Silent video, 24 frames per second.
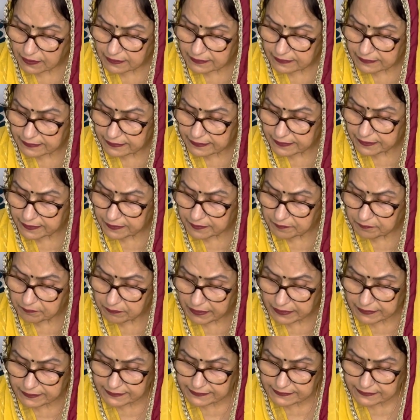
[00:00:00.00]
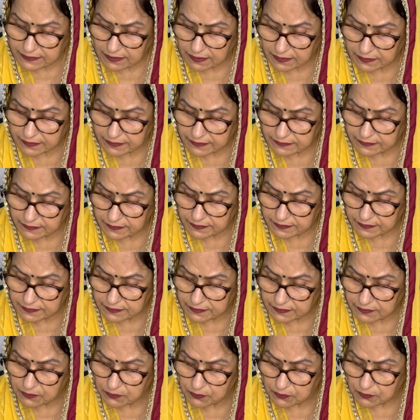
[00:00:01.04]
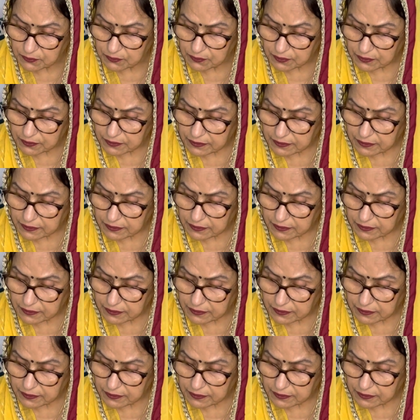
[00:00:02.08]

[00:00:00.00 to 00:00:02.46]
They, by discarding their ego,